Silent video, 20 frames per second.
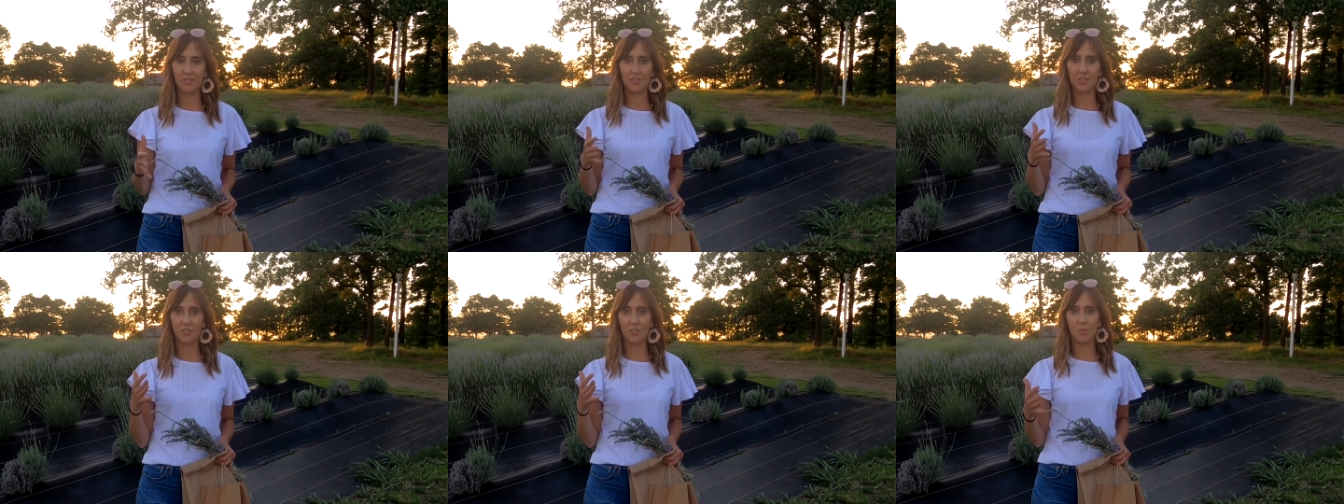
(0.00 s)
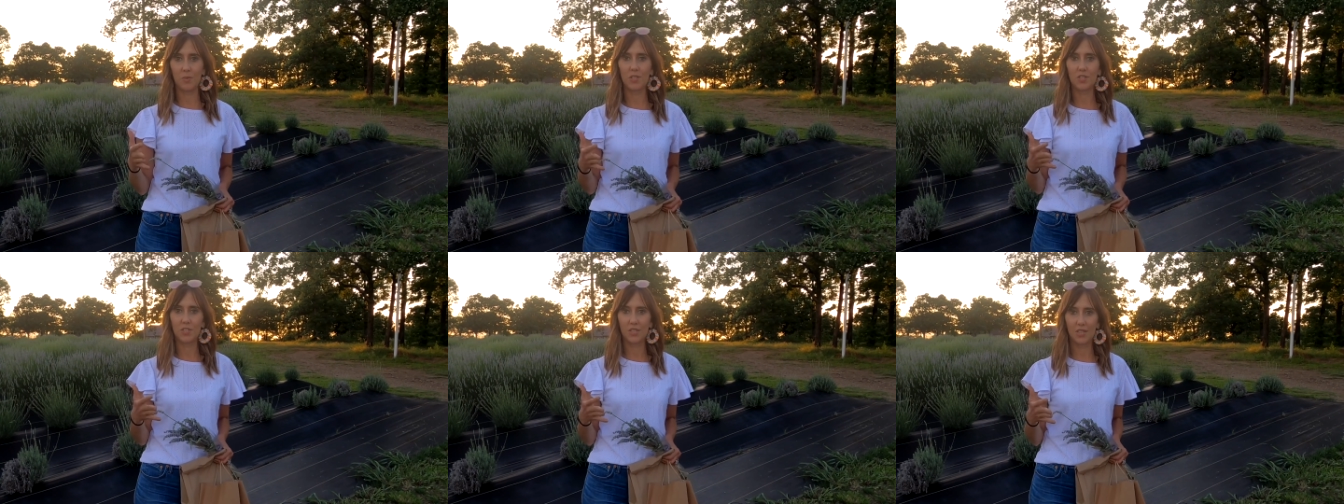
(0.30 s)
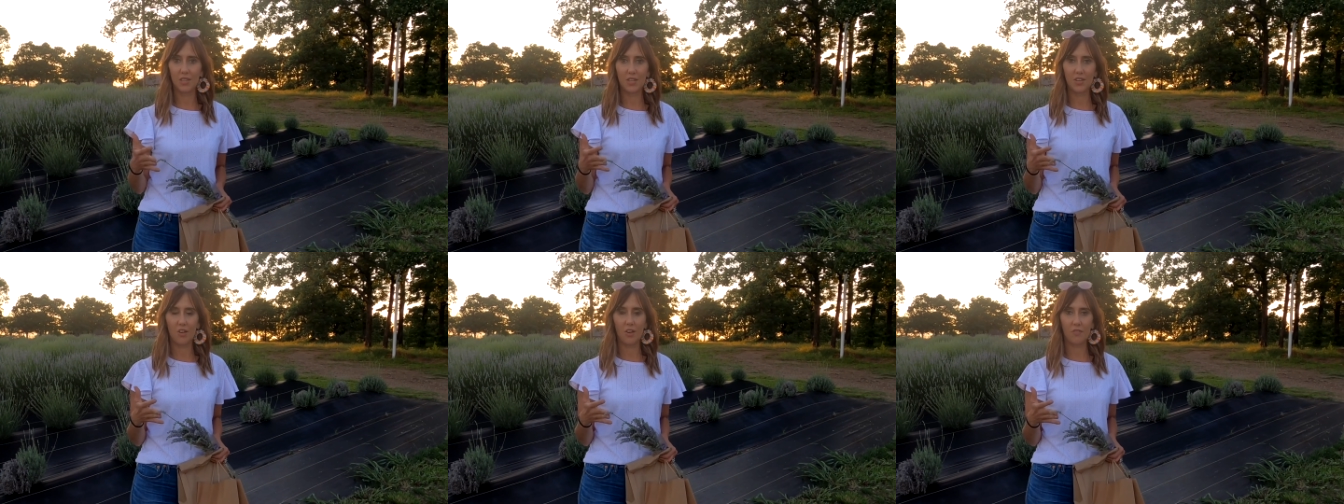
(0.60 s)
There's so much
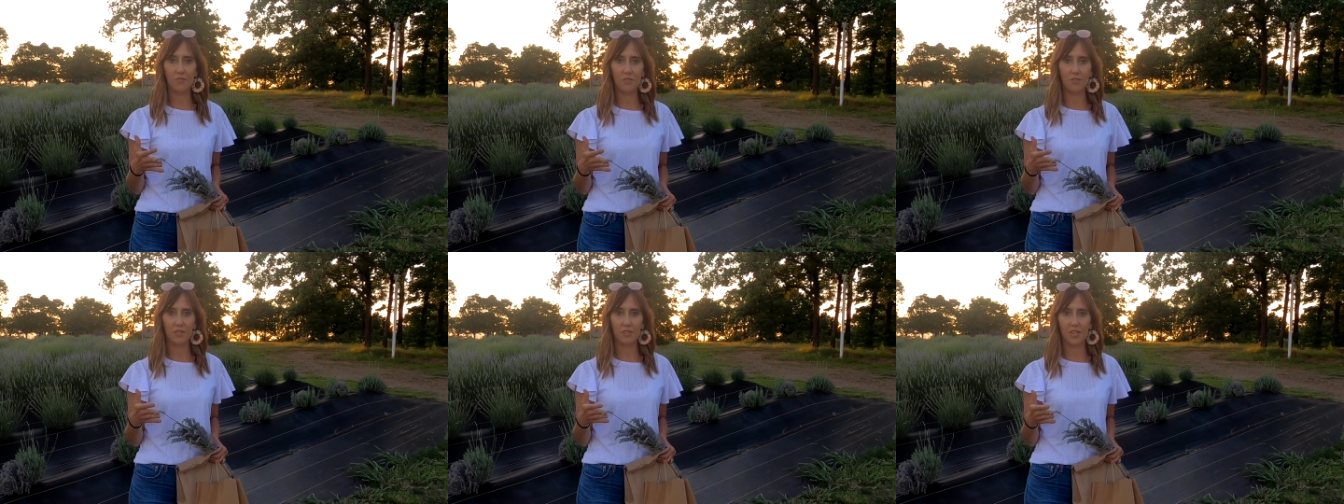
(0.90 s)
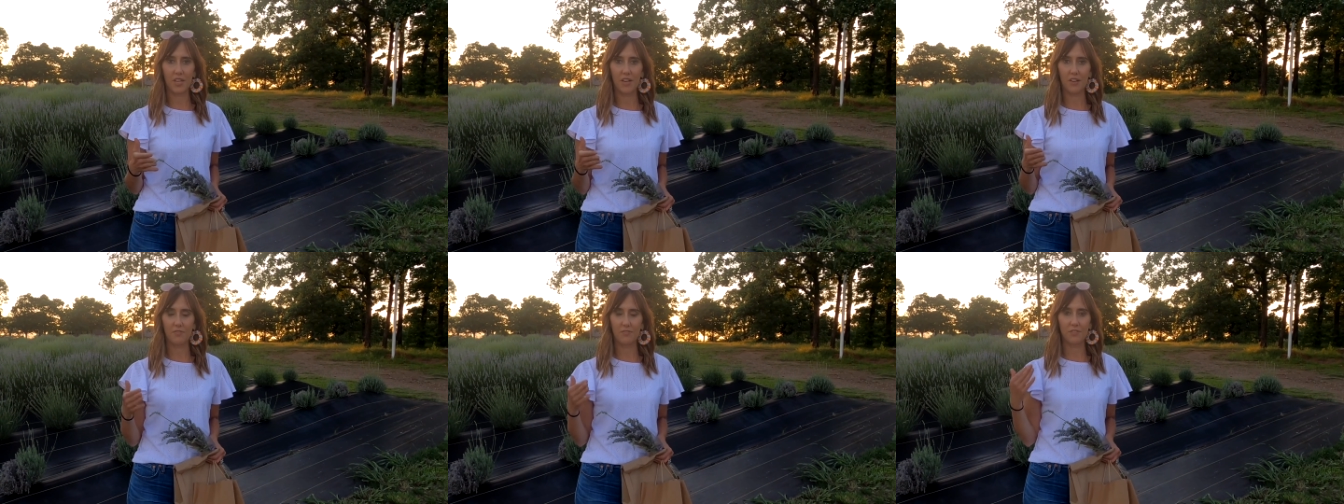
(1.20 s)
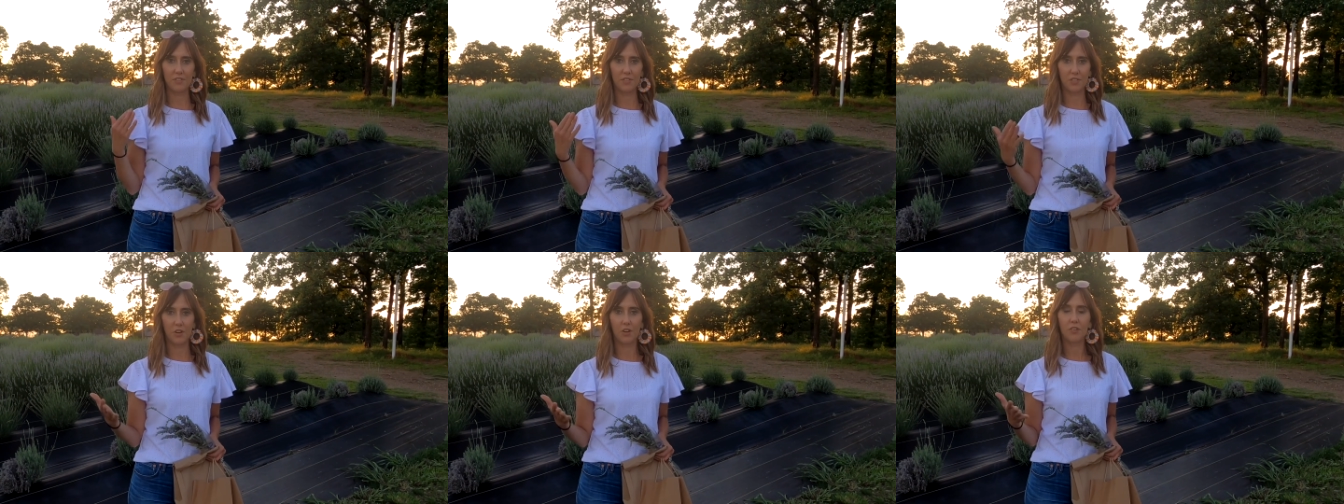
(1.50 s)
that they offer. They have
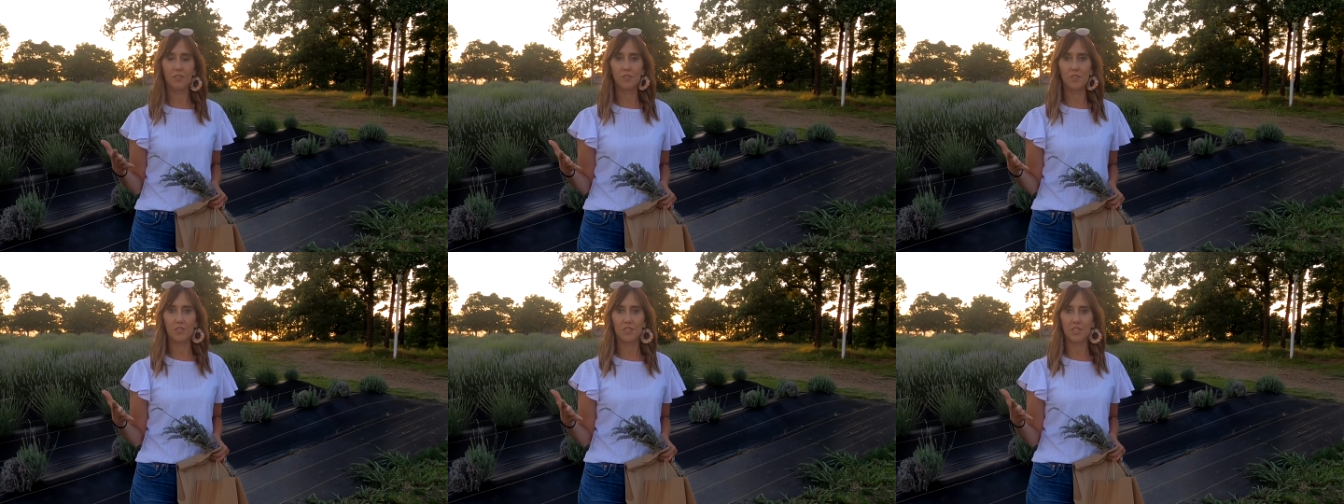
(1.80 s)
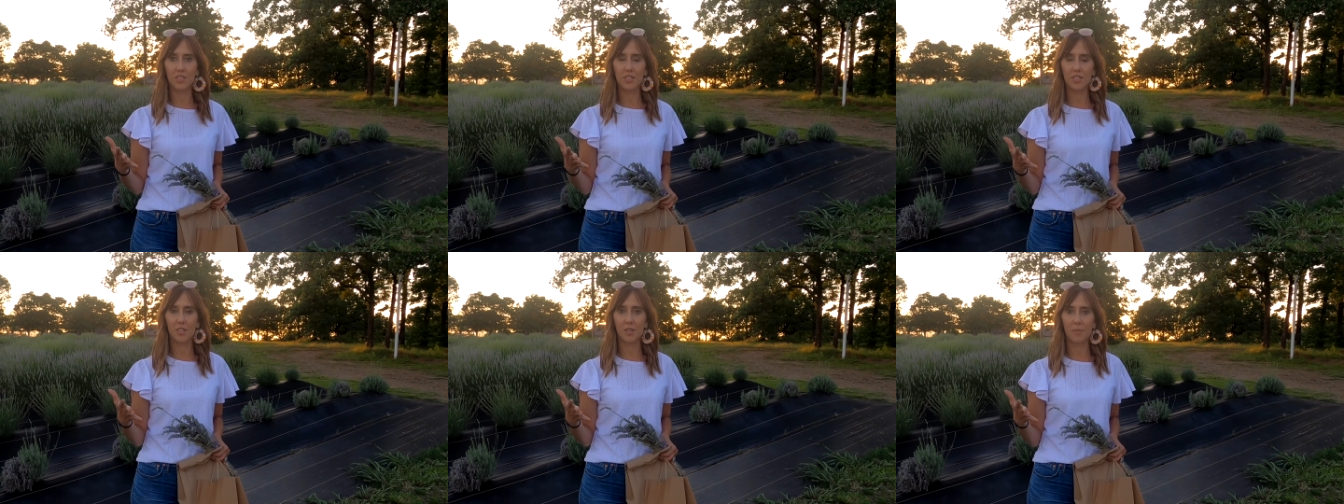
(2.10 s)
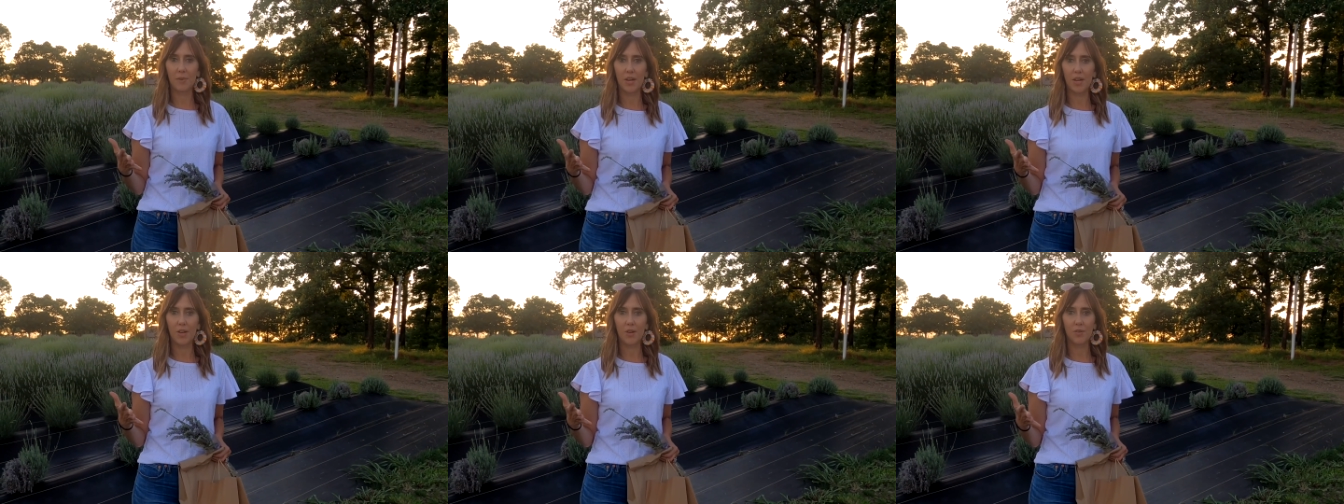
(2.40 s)
photographers that
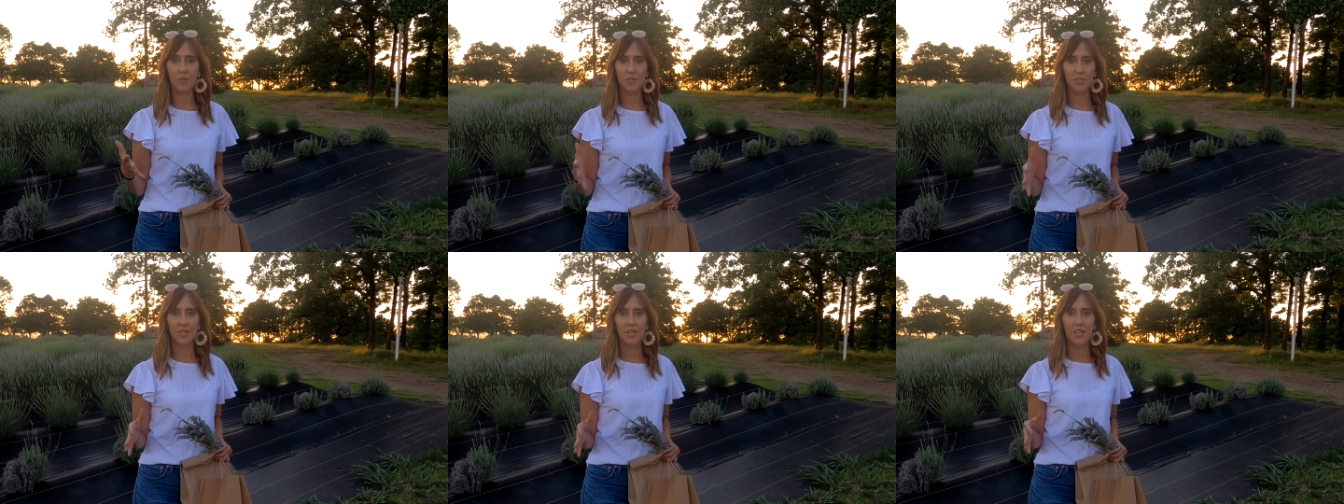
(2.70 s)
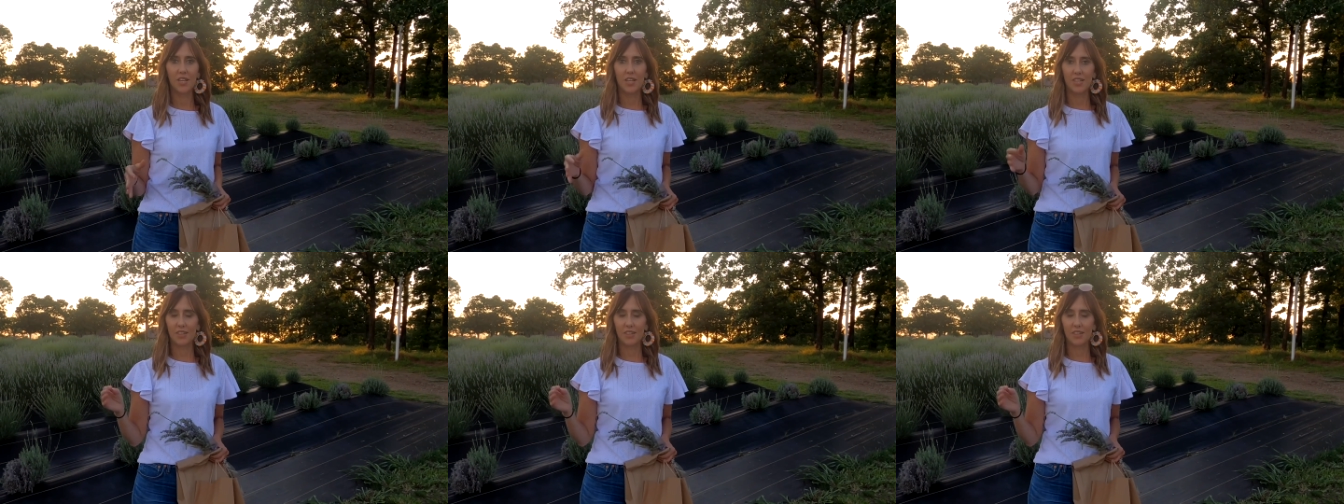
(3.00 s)
come out.